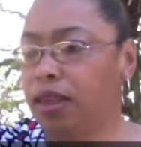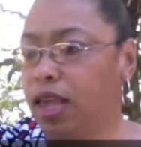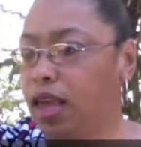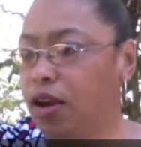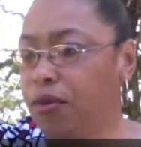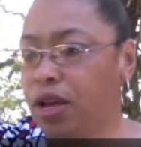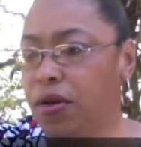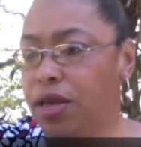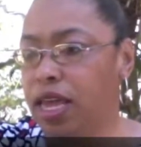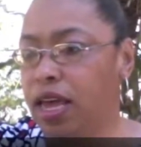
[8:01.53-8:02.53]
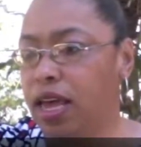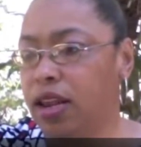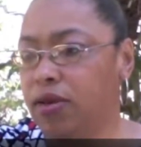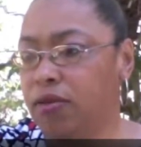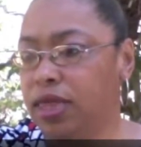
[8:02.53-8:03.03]
And here we go
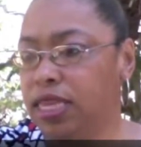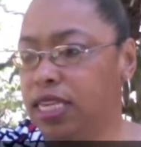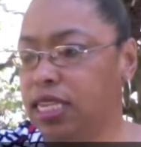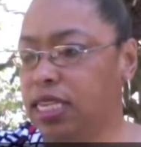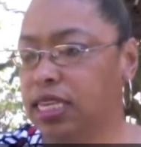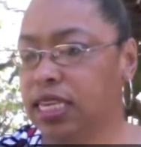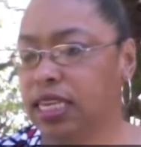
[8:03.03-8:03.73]
again with this.